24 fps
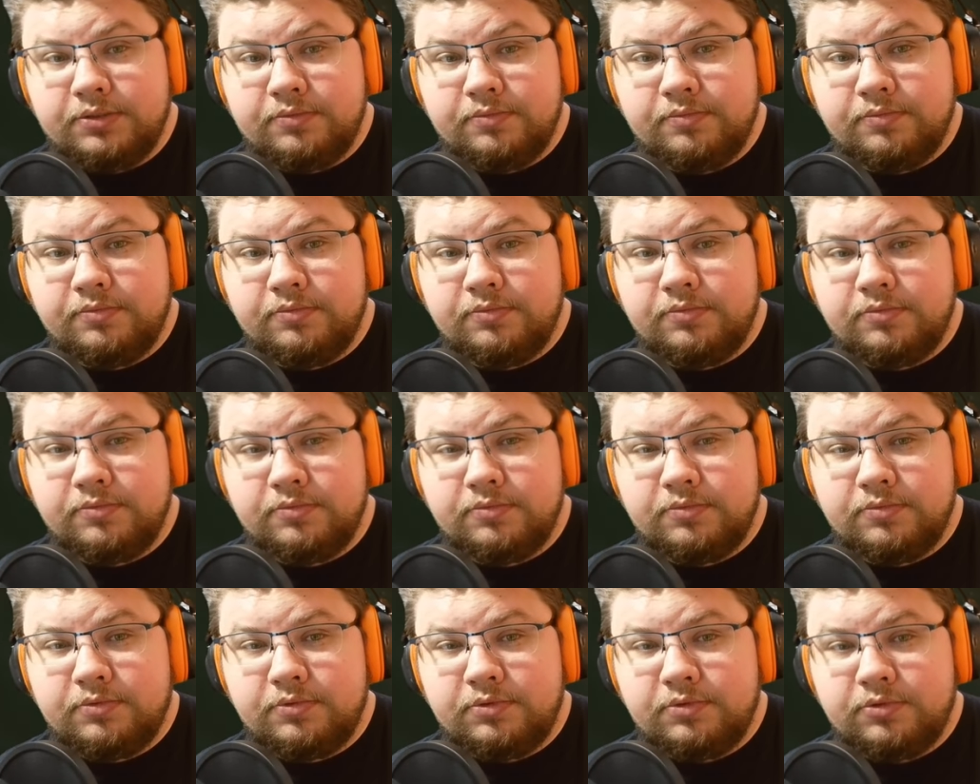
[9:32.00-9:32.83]
Or
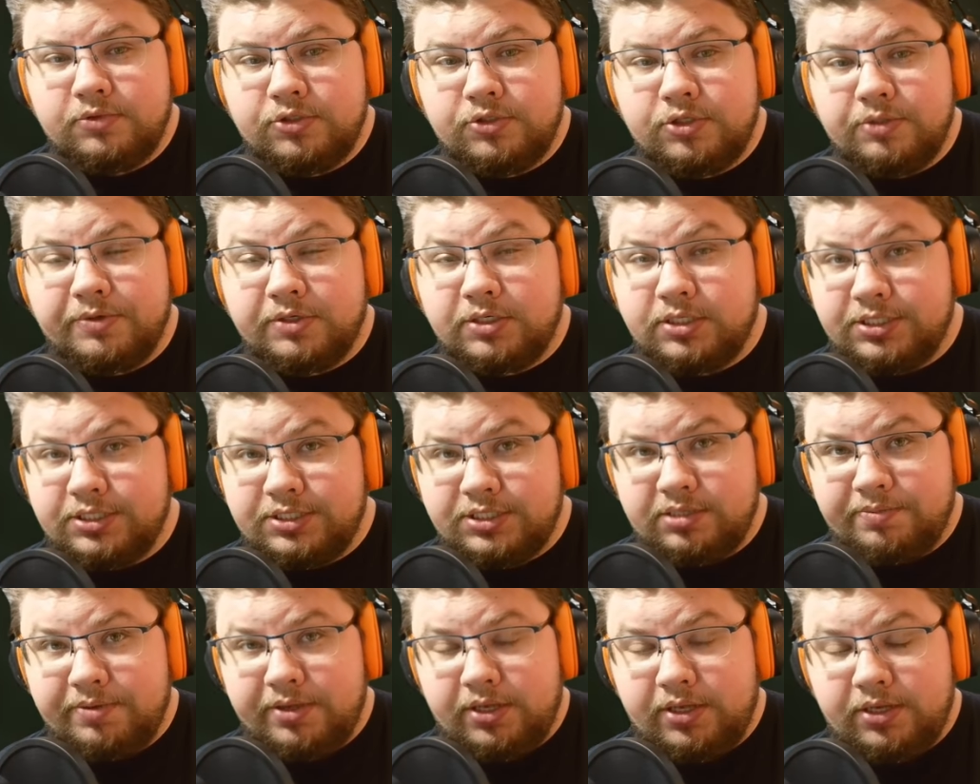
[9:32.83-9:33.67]
the Prismaticite
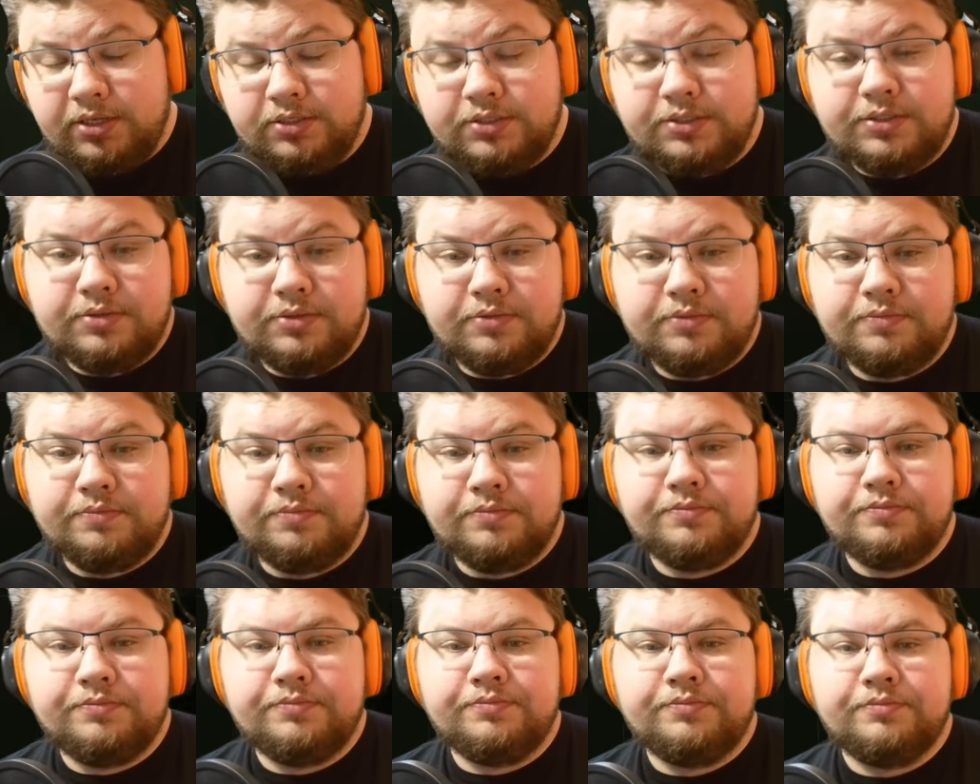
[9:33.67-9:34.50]
specifically will be
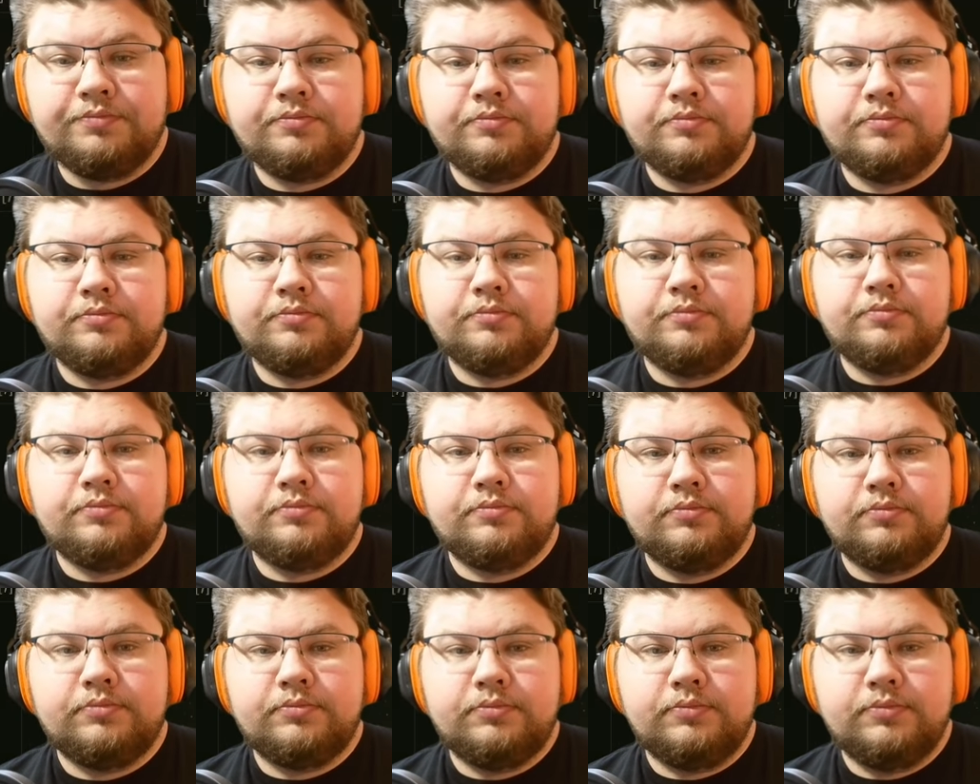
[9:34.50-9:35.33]
available
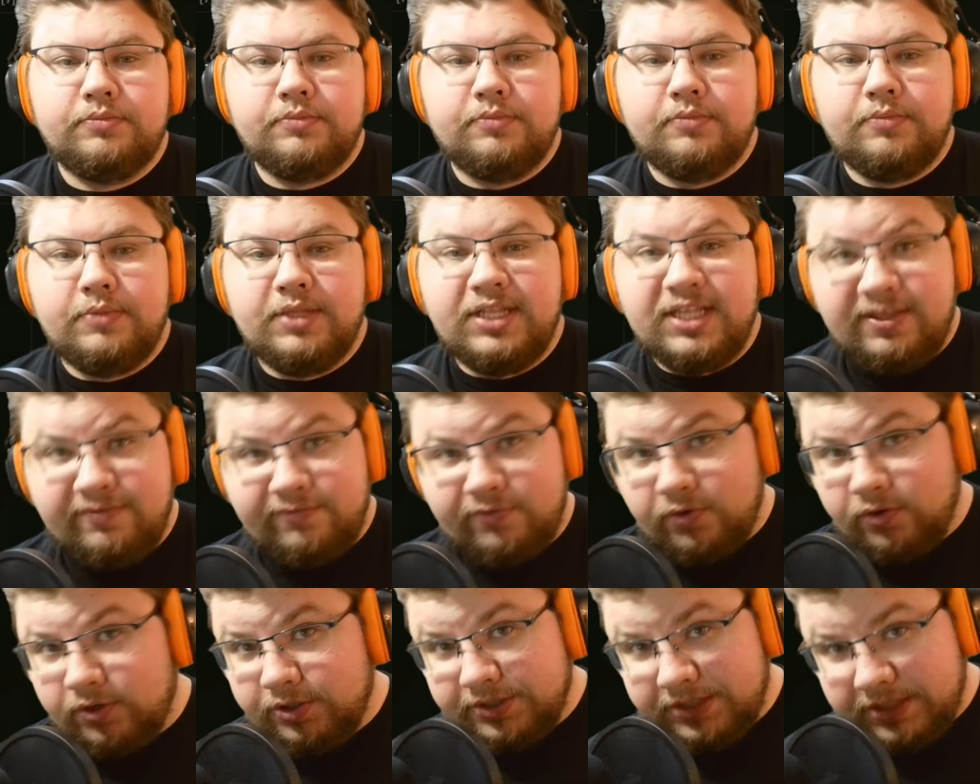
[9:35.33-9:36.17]
in those sites only
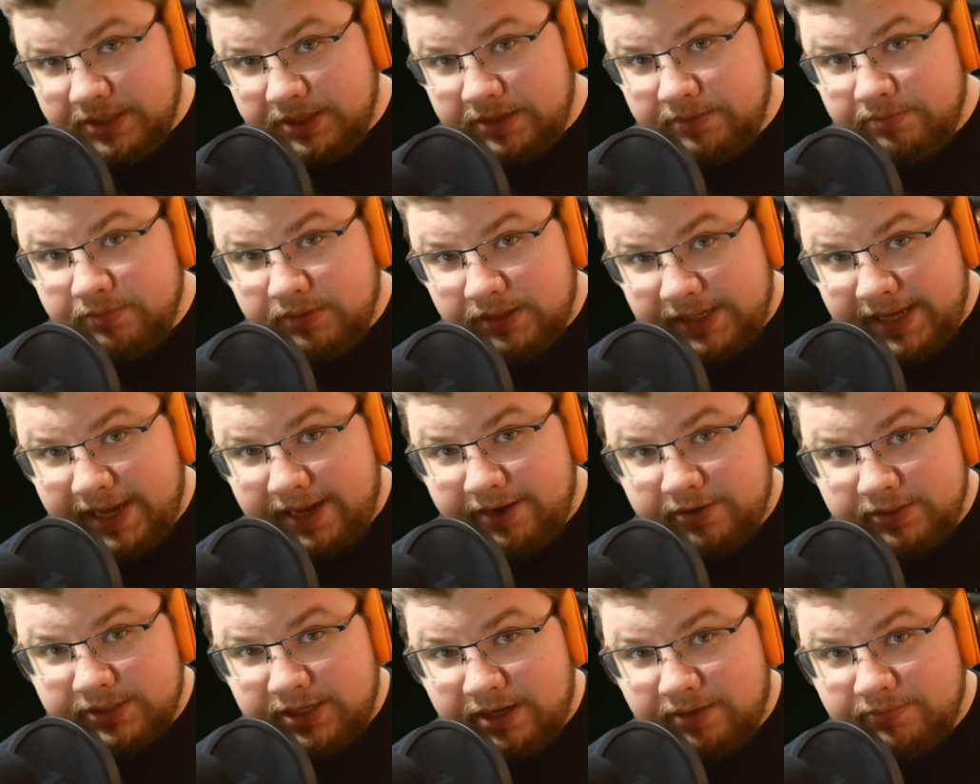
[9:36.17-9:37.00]
at specific
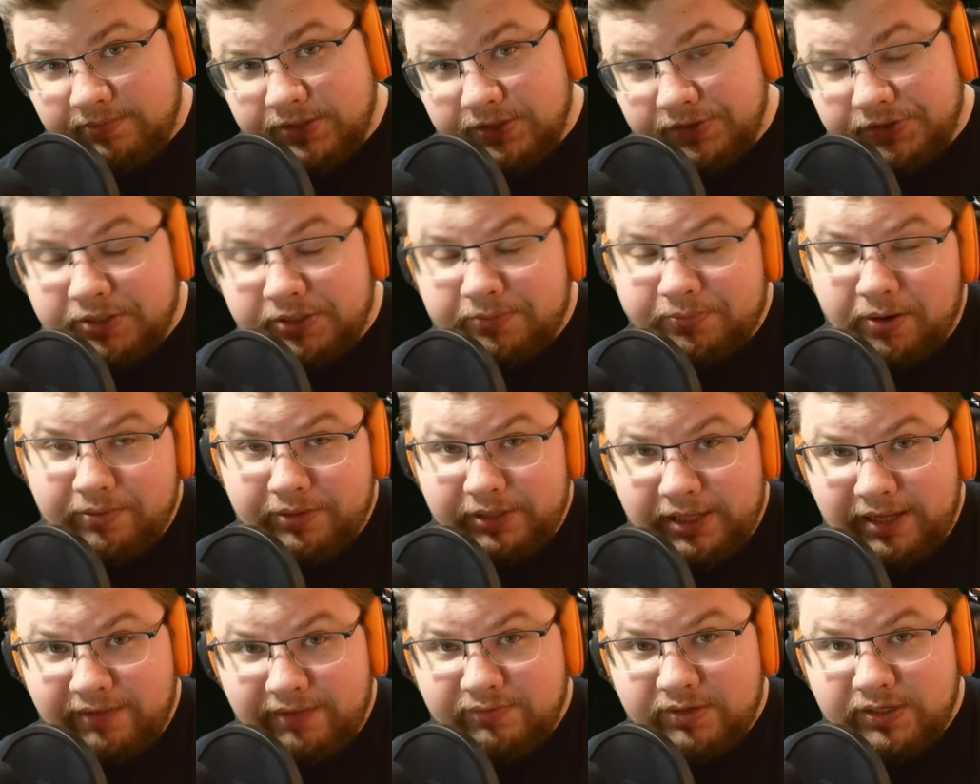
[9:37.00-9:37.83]
times, depending
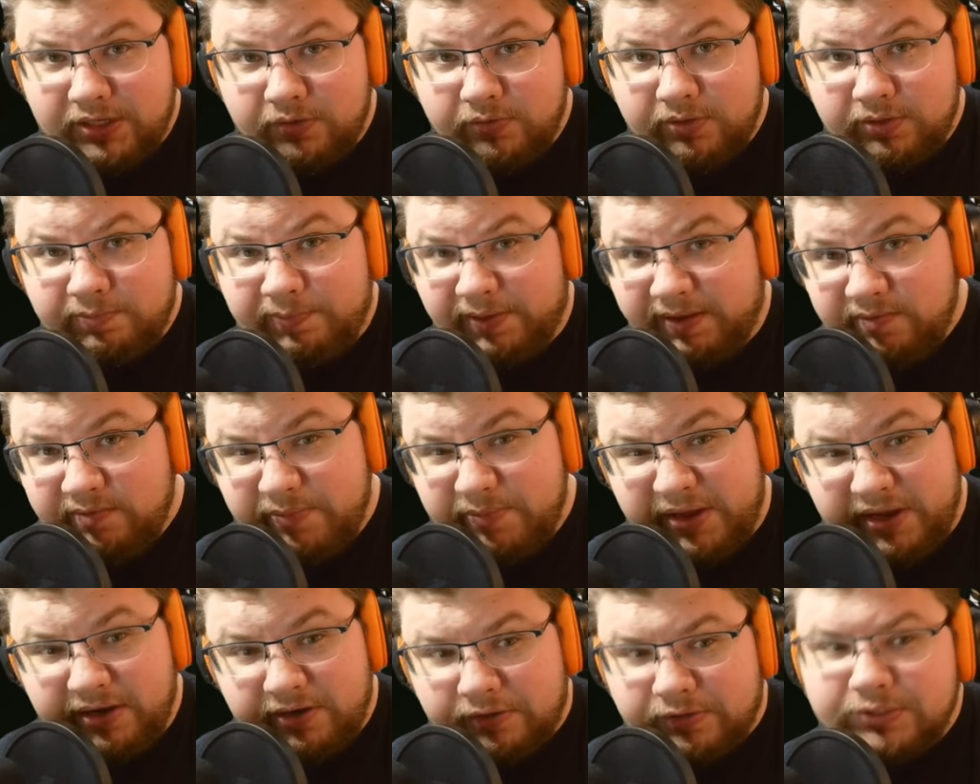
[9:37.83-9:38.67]
on where the fracture
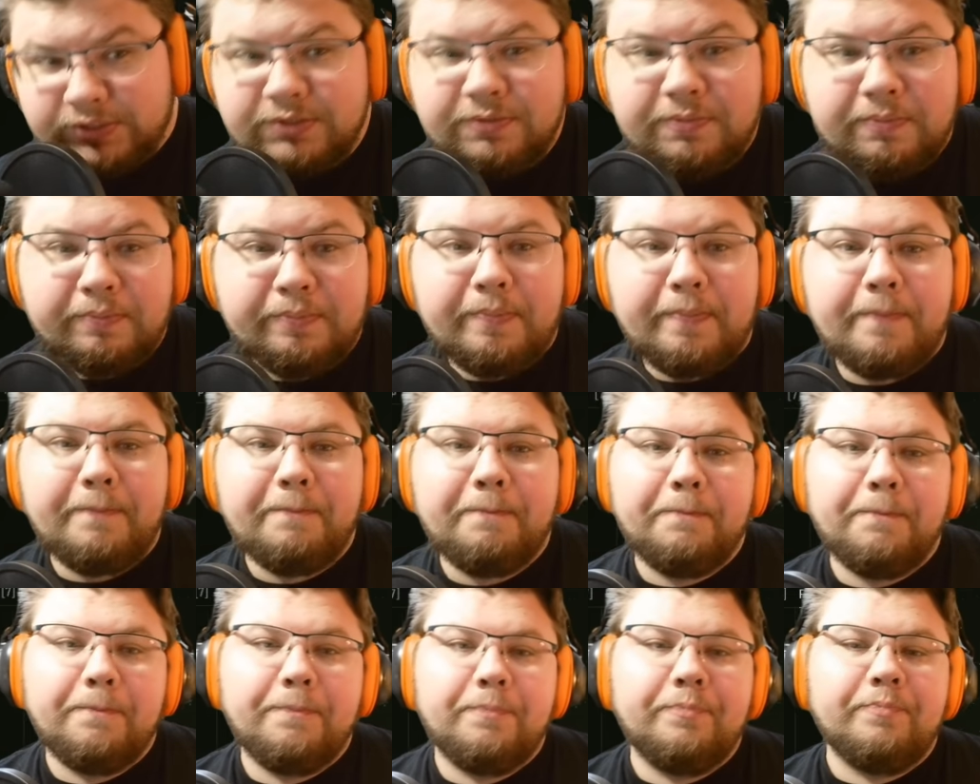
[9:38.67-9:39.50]
is
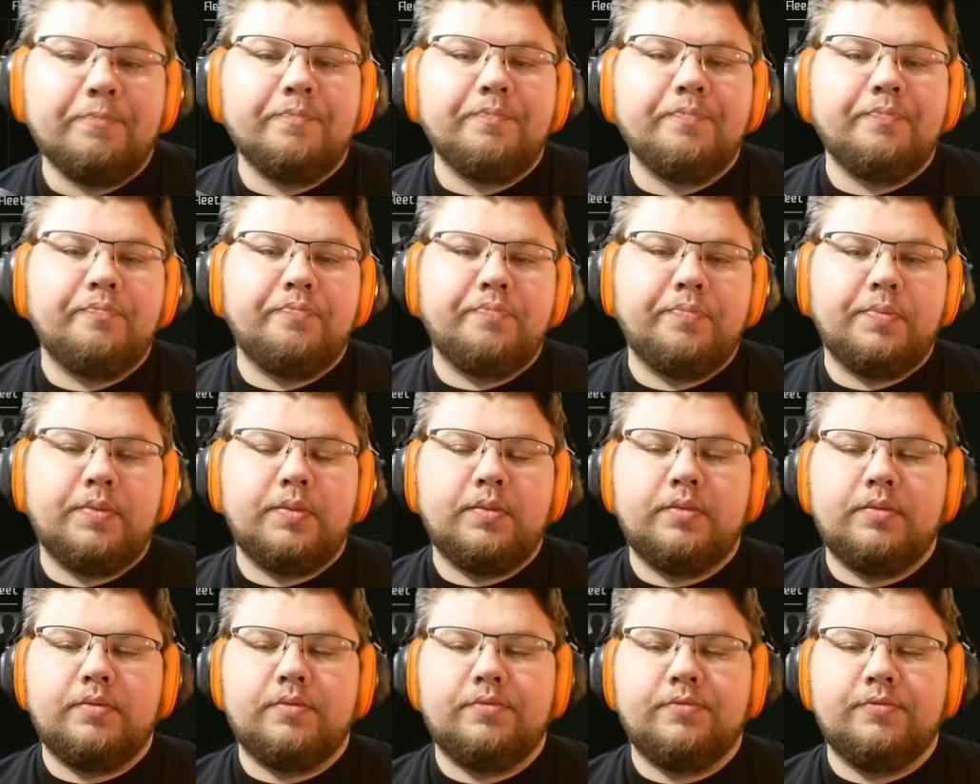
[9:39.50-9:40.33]
relative to those
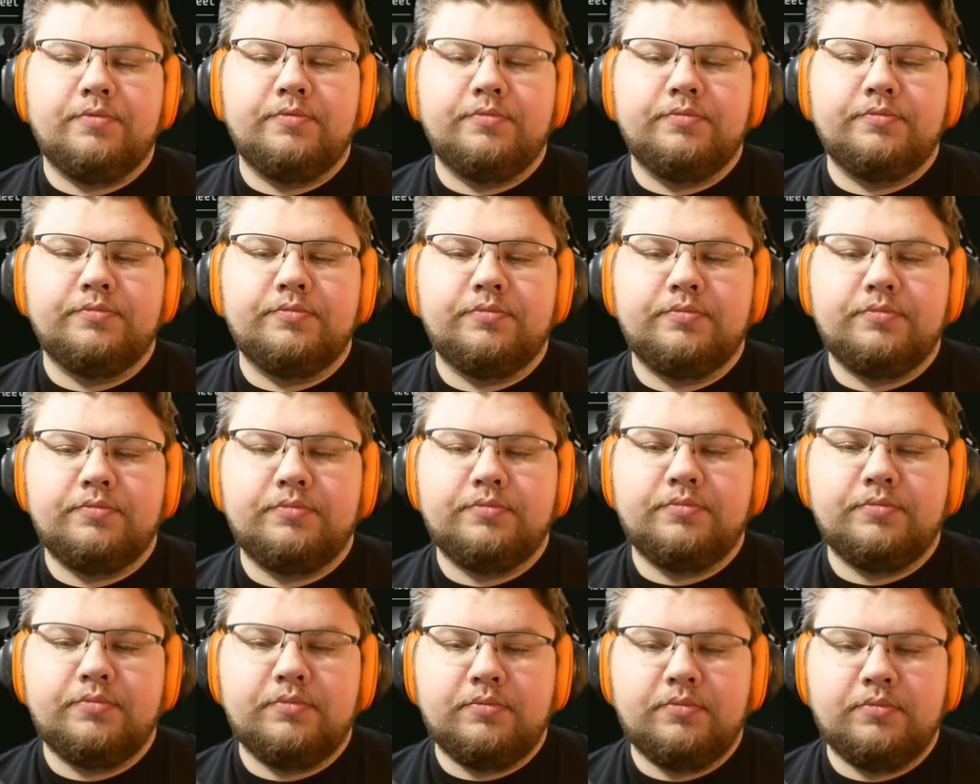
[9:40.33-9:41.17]
phased
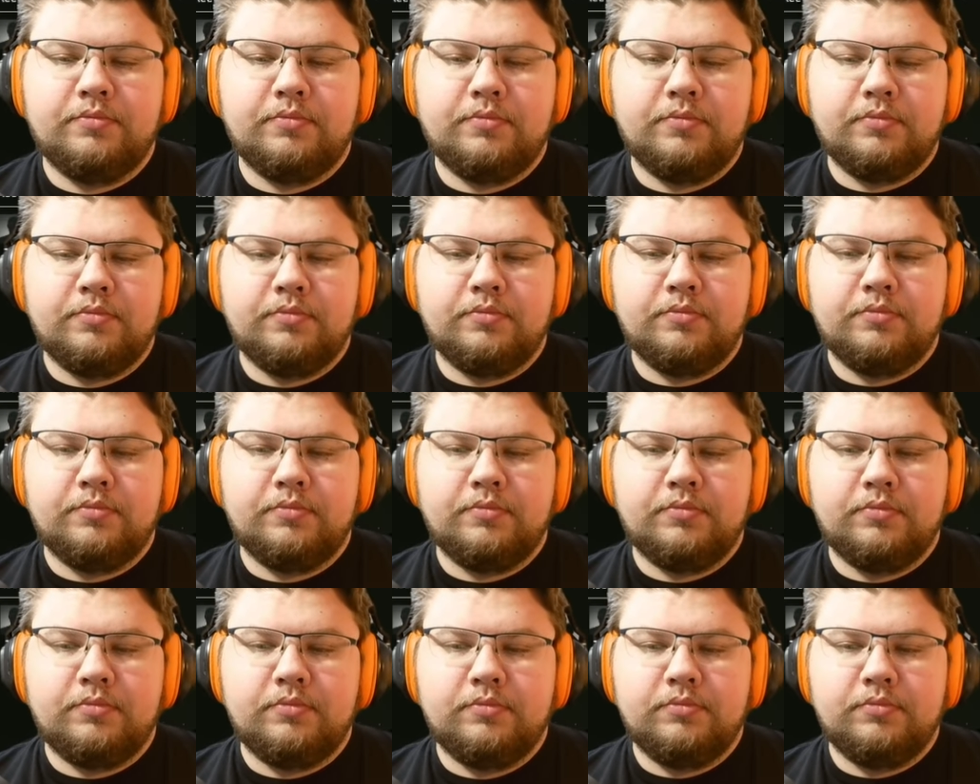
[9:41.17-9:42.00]
asteroids in the
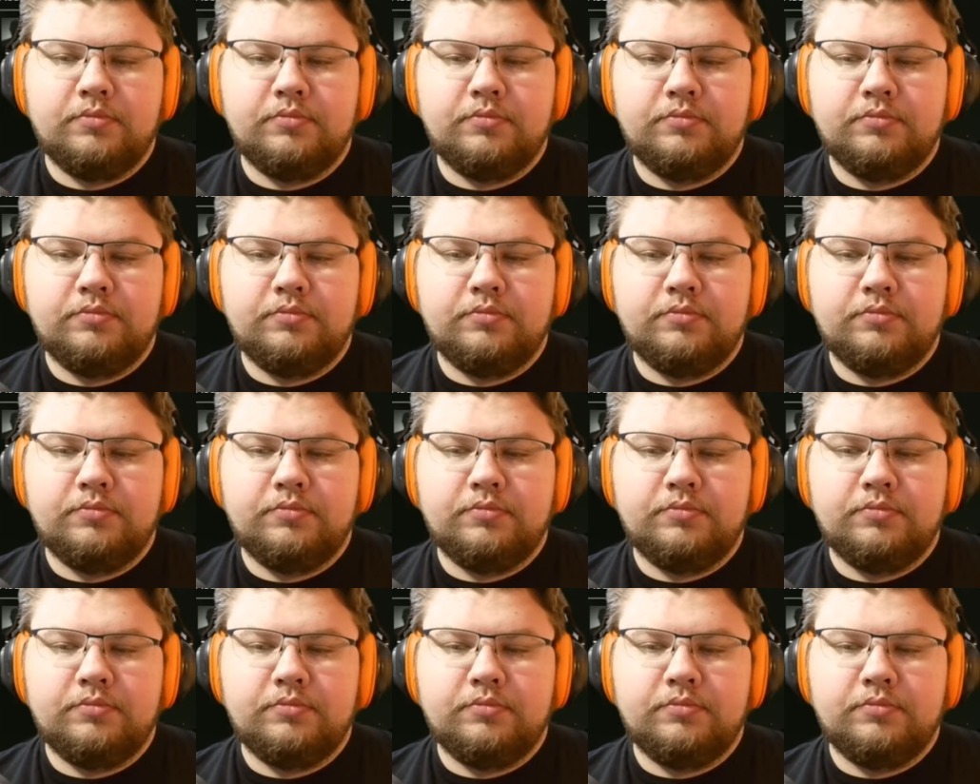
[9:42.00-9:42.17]
site.